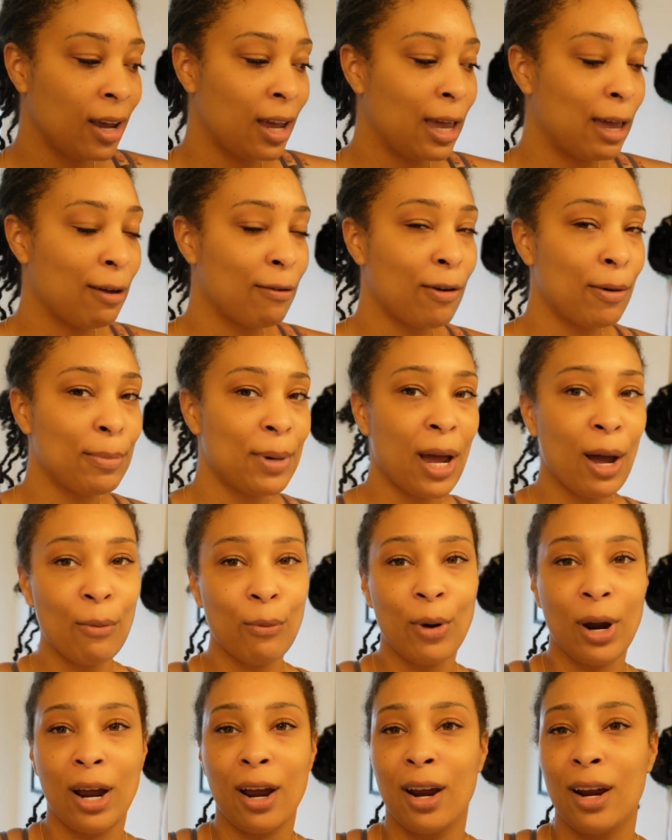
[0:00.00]
and if i'm not
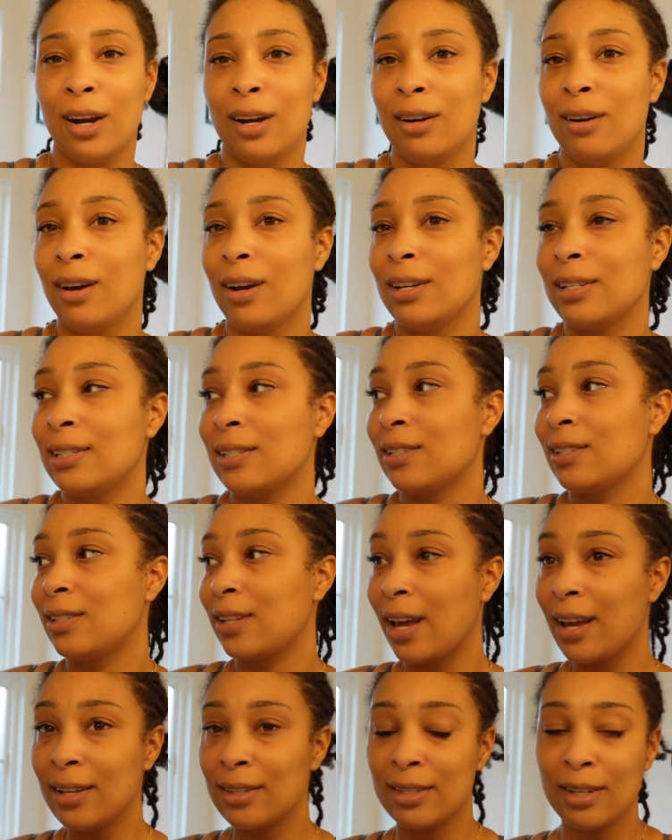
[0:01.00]
wearing a
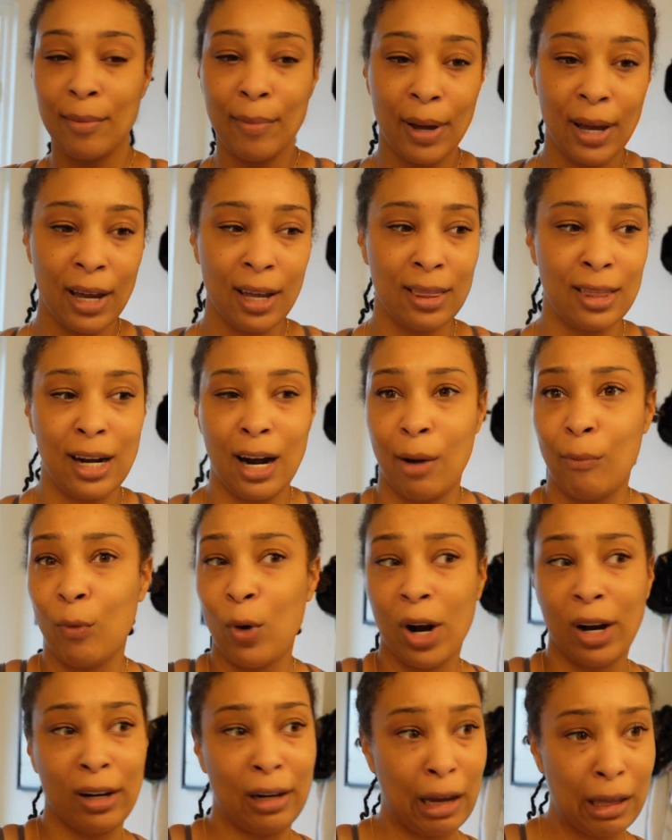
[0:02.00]
set to bed then i'm
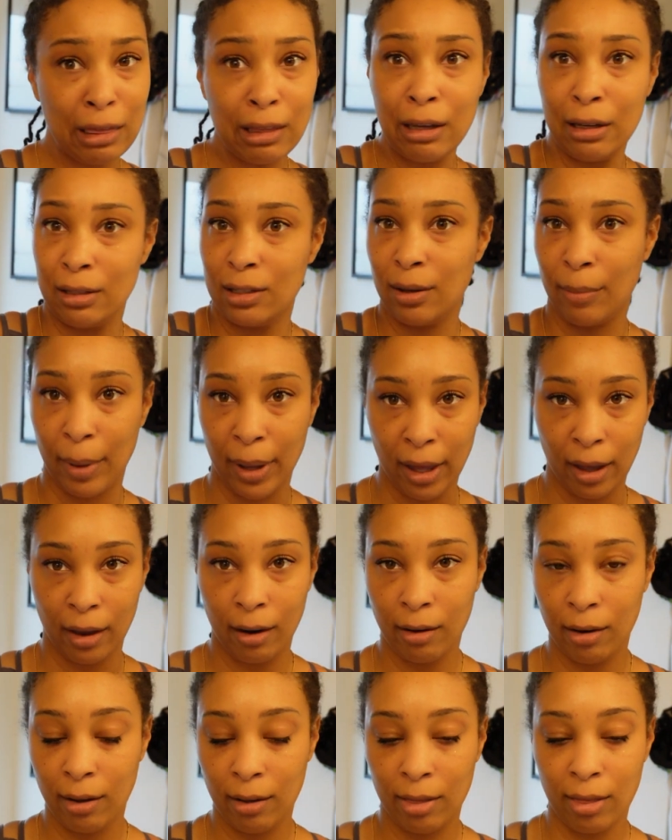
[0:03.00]
wearing nothing to bed
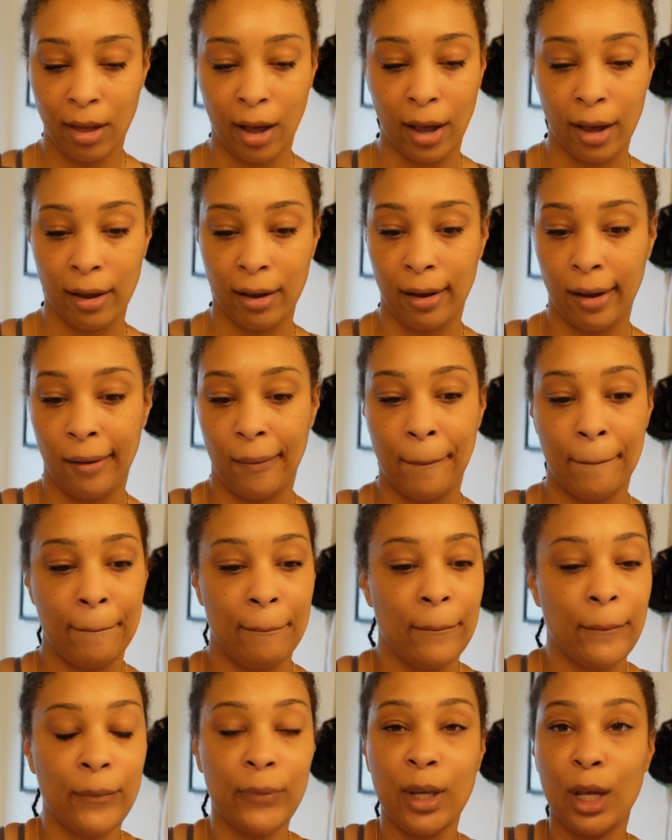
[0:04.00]
like
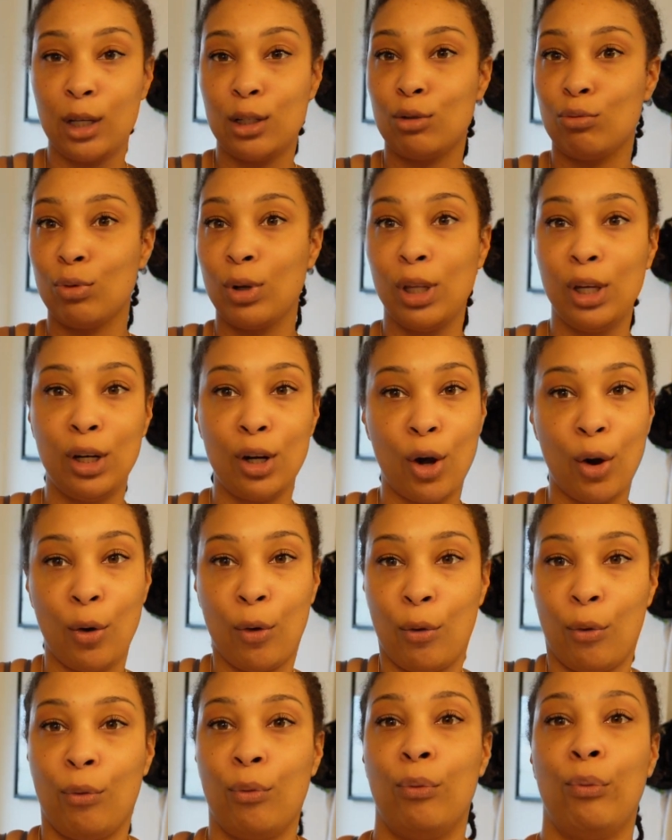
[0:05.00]
there's really
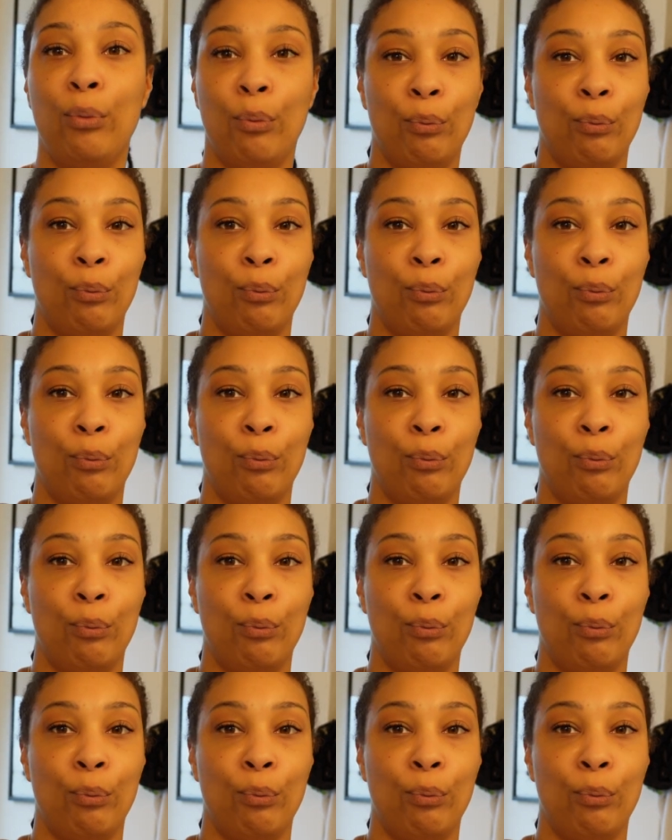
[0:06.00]
no